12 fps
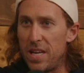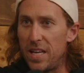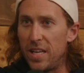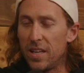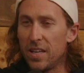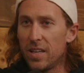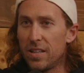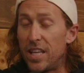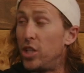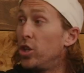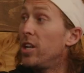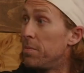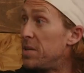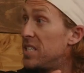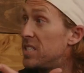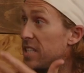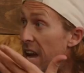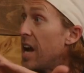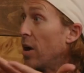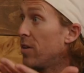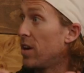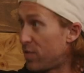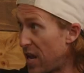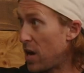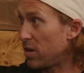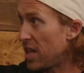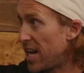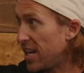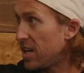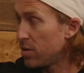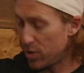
be scared of Carolina,